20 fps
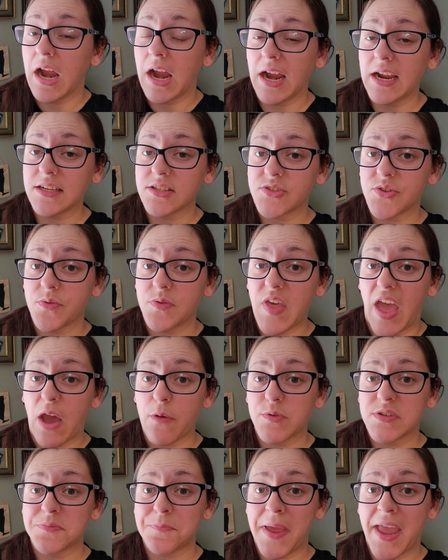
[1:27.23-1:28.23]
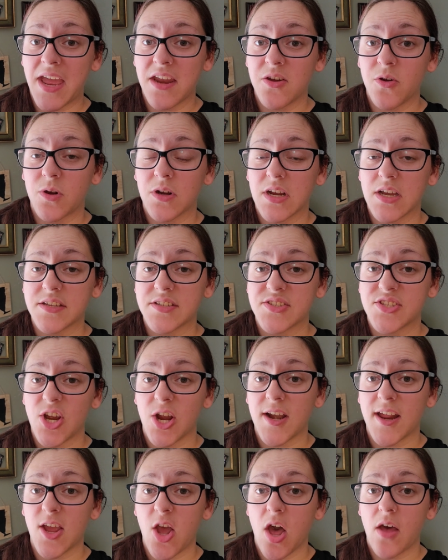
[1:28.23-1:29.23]
All right, so that was Pandora
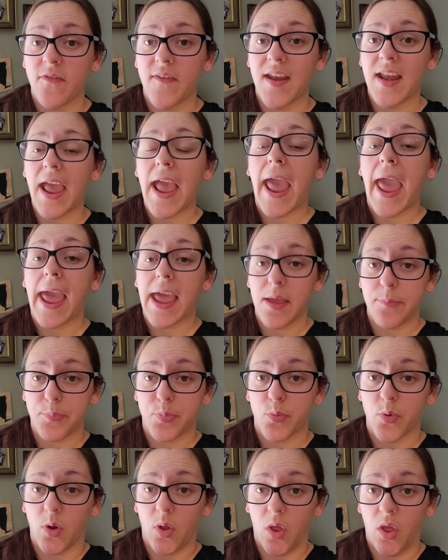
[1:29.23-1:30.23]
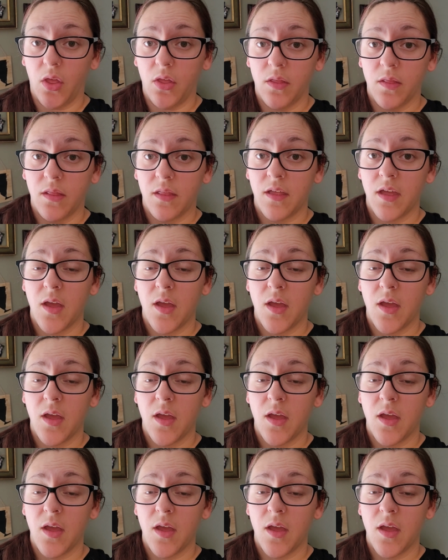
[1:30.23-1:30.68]
starting off in April